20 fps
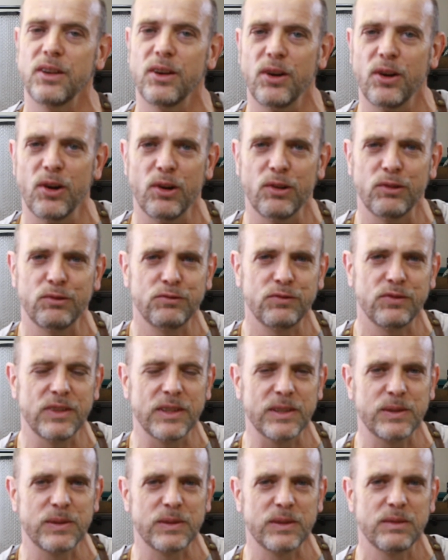of
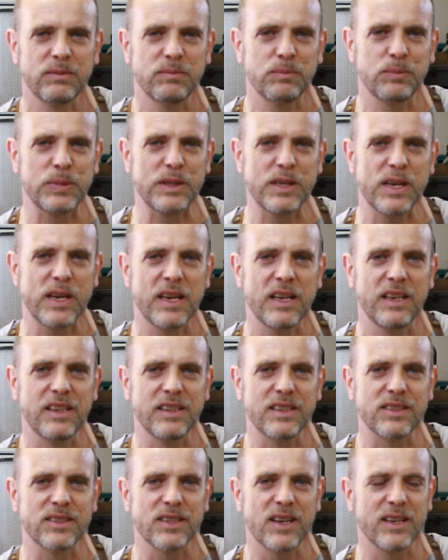this particular
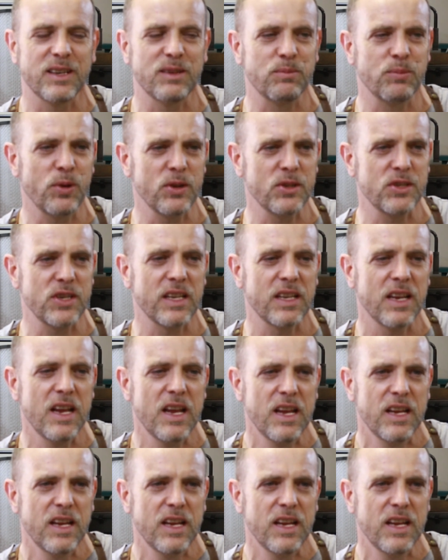design and project